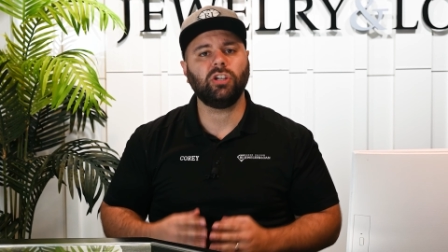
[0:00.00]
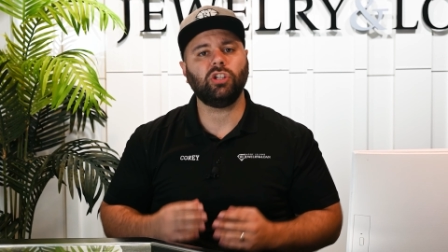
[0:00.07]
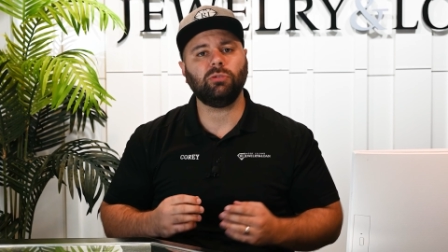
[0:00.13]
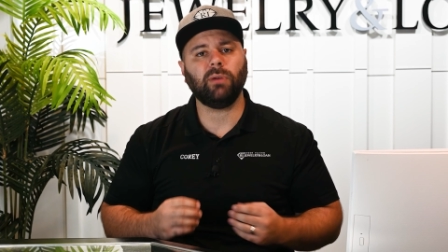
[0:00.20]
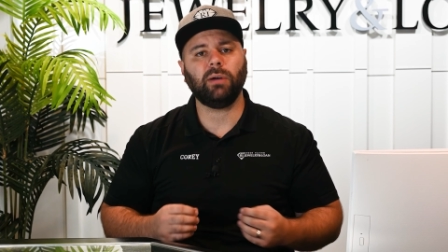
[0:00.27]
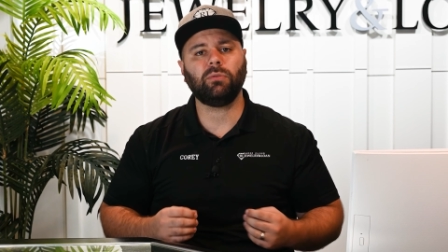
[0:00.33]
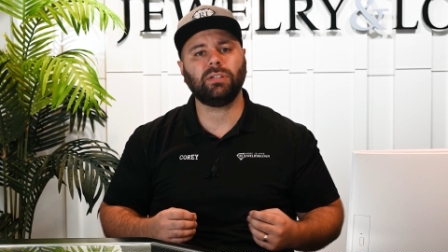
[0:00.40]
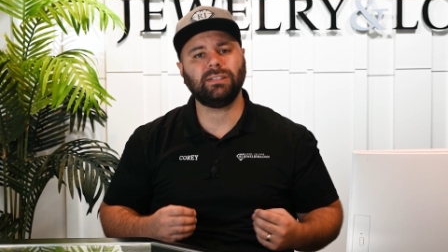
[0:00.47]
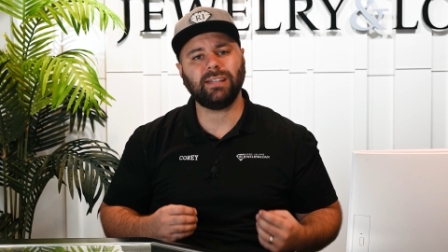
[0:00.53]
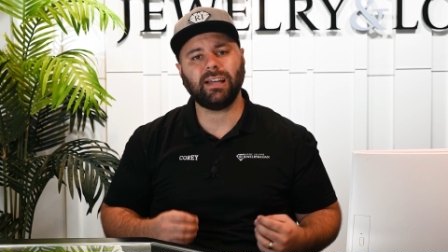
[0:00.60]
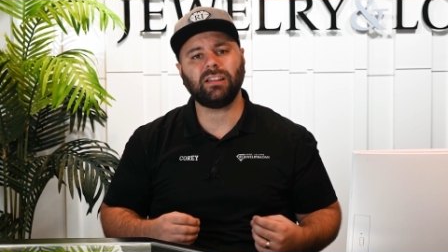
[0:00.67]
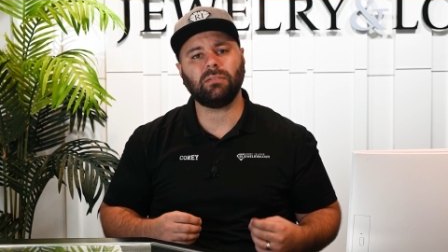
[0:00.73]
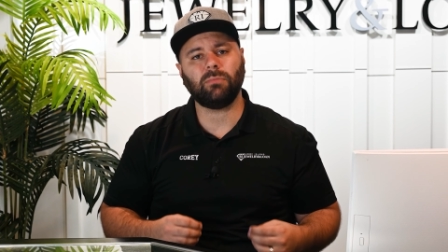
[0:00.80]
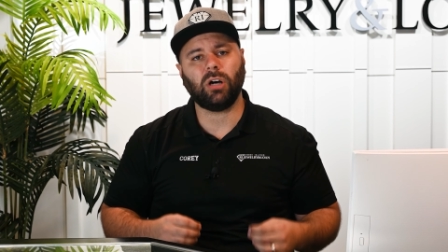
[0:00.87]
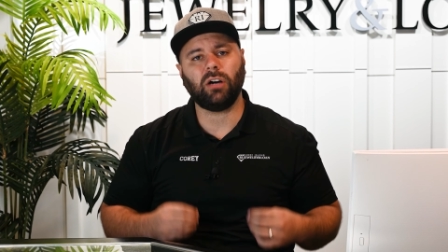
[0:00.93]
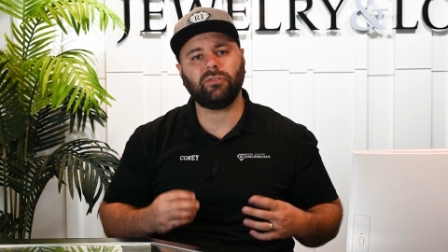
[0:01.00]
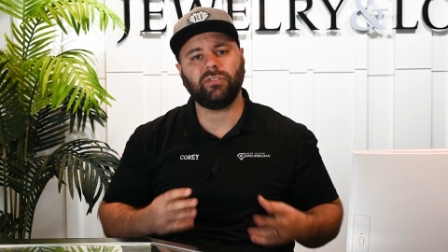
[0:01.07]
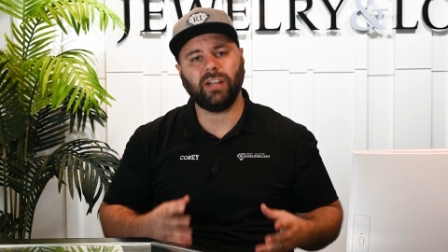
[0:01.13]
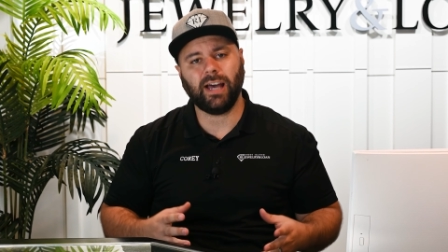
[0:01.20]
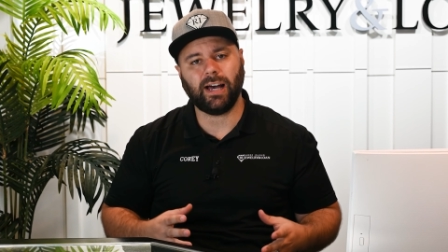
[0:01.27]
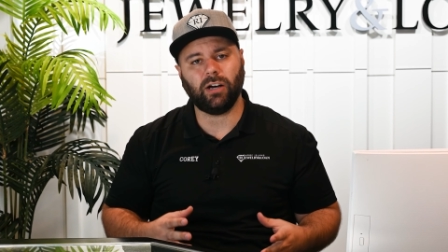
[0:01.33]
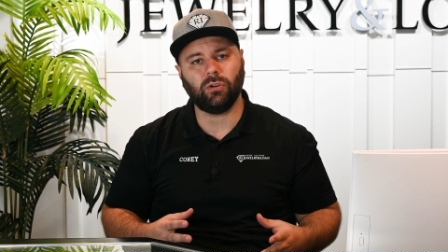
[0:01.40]
you might want to take them off
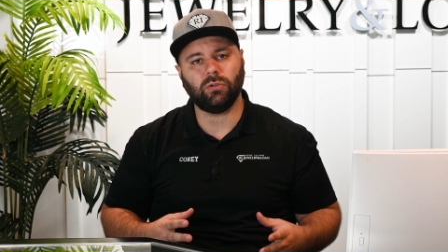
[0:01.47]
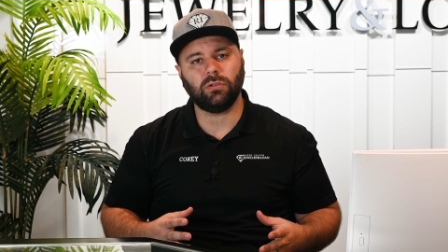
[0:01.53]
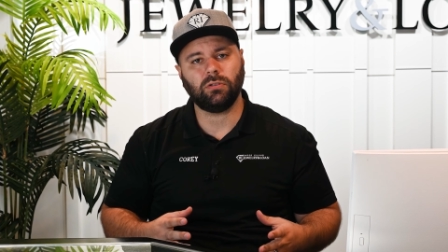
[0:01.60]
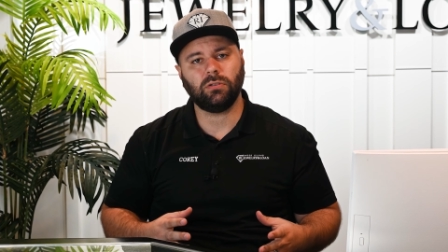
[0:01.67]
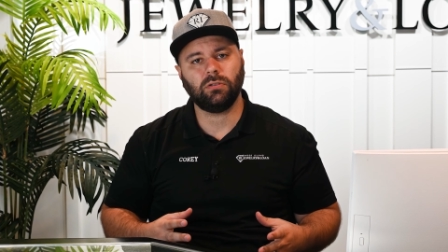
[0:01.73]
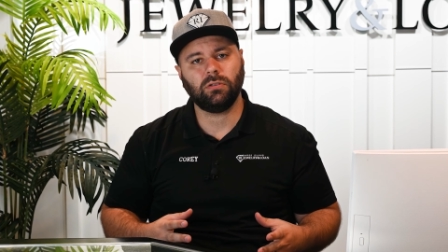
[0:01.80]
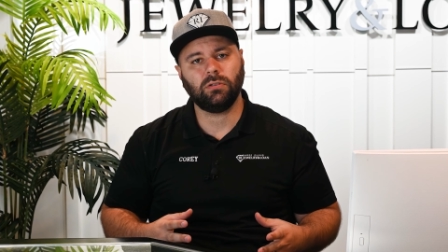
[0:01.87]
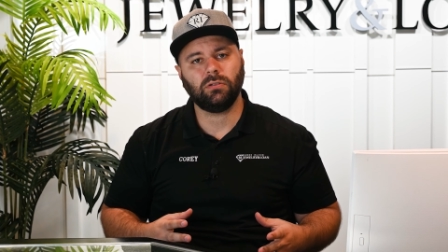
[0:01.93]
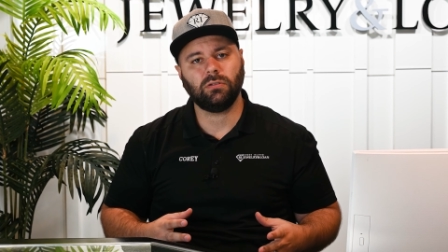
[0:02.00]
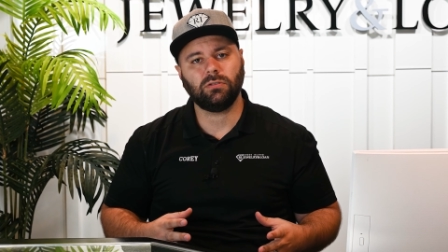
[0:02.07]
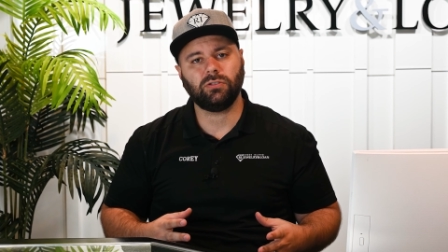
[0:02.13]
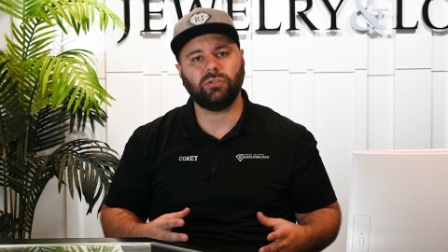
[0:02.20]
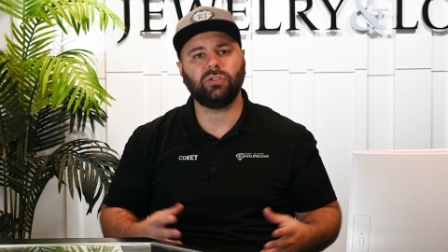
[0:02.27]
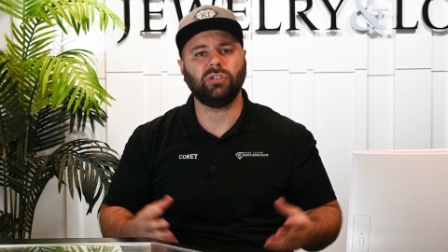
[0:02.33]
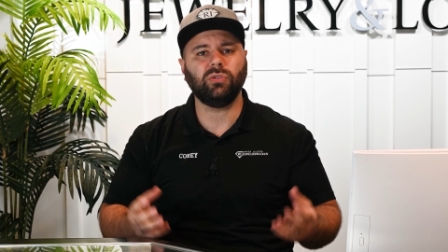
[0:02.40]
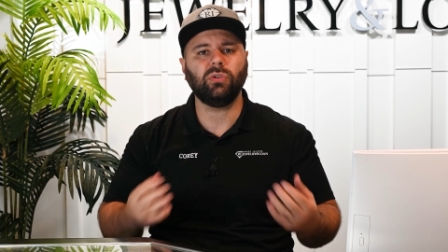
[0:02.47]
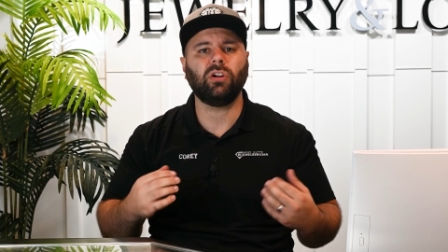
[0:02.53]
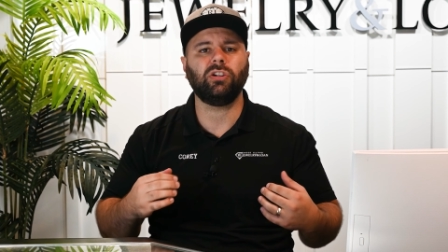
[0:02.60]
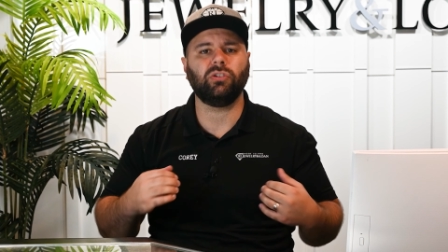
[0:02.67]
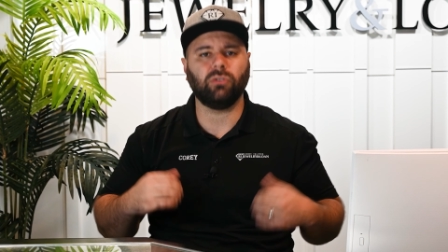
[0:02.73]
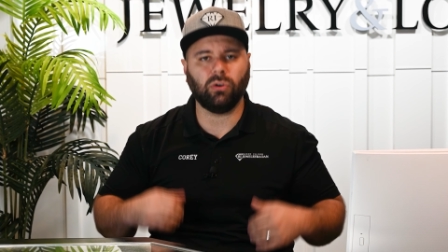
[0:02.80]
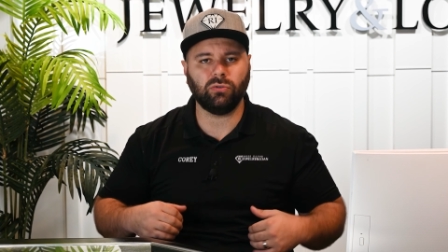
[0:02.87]
now so you can do it
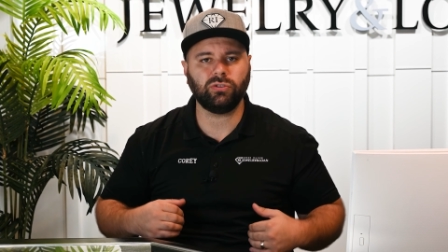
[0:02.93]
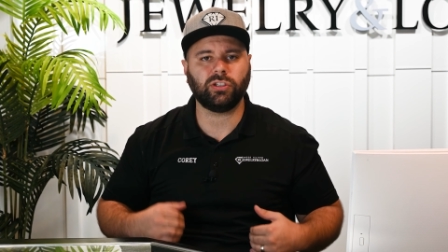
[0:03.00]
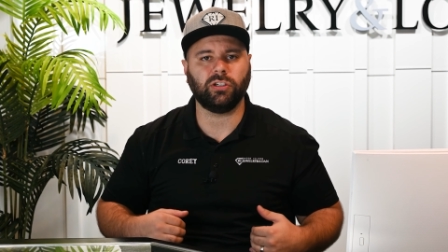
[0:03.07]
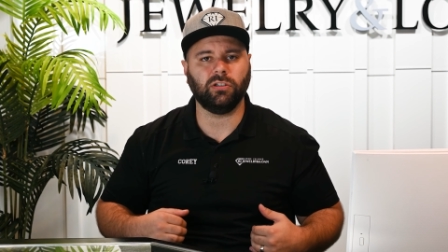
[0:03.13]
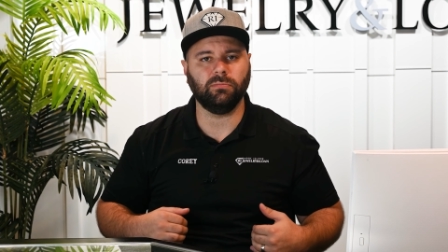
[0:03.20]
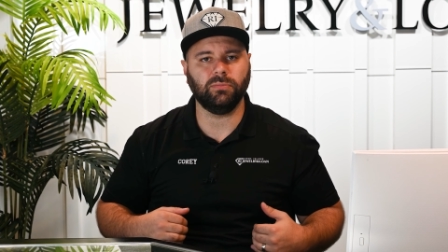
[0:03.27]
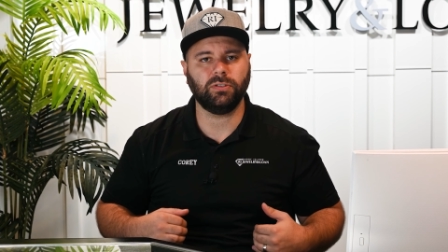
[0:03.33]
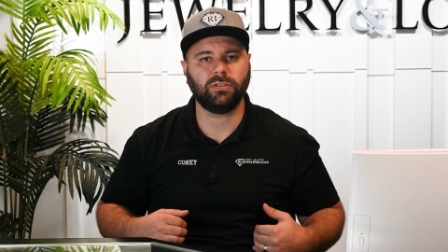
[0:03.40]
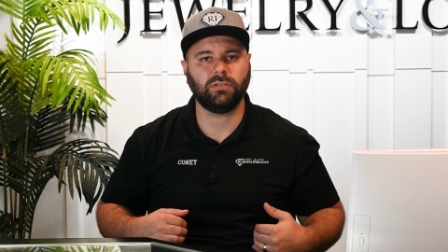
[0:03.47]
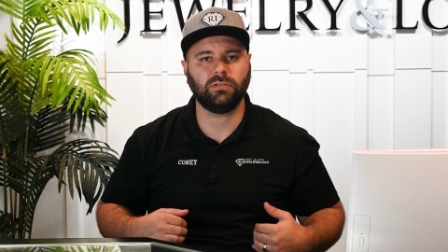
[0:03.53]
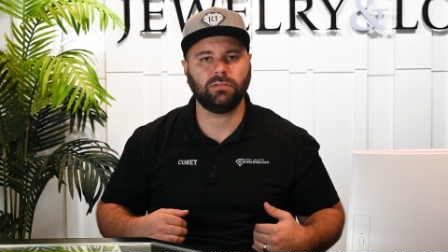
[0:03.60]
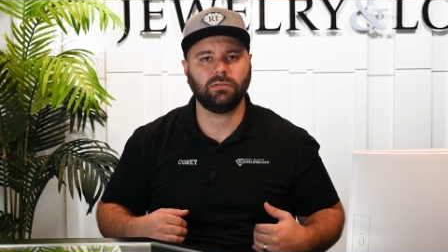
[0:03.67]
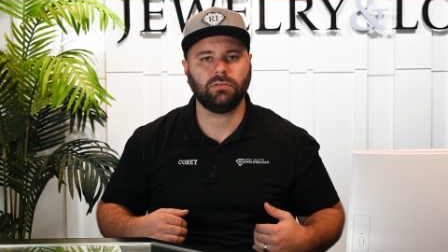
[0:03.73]
on your own terms.